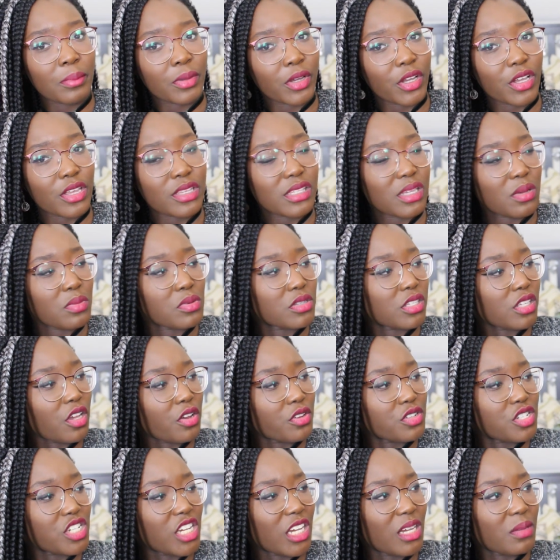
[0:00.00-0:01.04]
and because it was
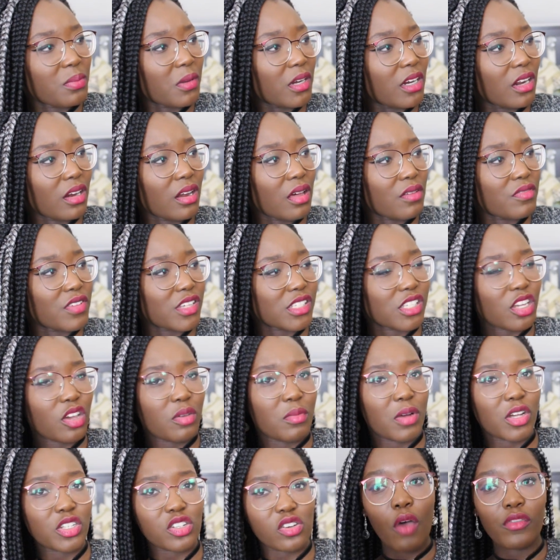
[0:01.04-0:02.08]
so cheap and I love it so
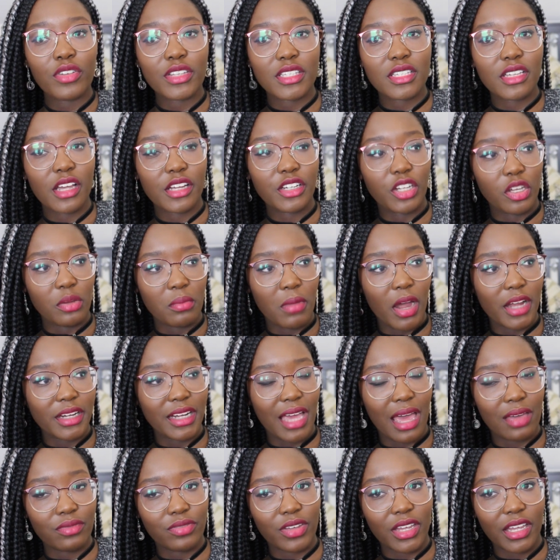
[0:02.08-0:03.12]
much, obviously I don't mind
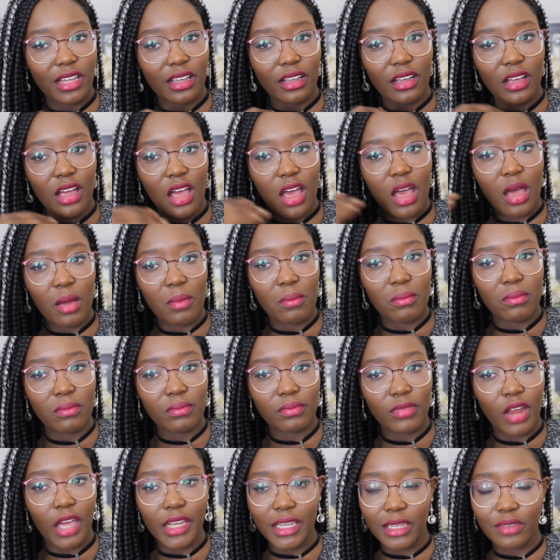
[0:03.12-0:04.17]
having
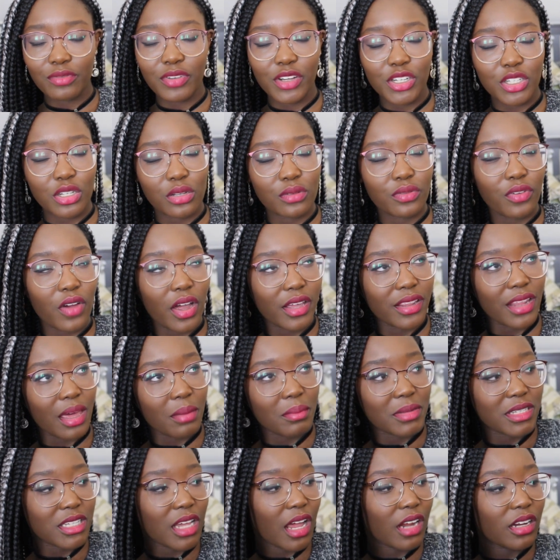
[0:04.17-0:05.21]
like if I do find
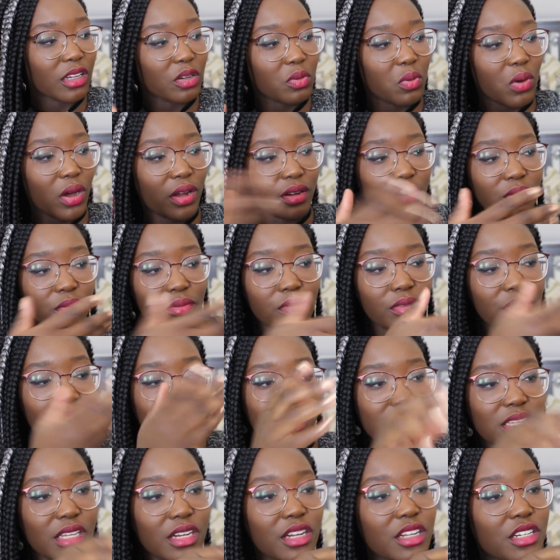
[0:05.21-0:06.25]
that metallic one,
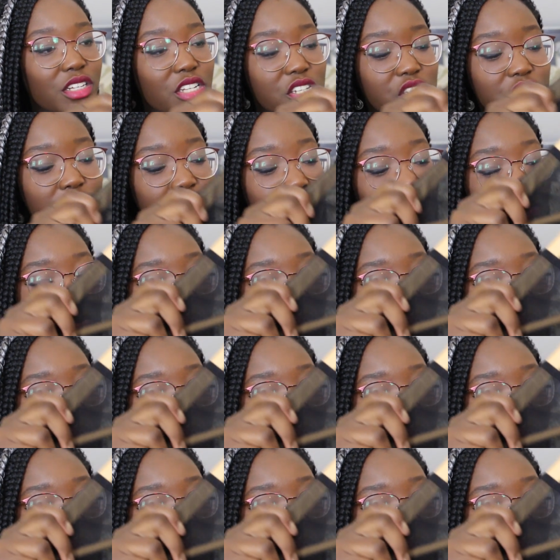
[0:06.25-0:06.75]
this in addition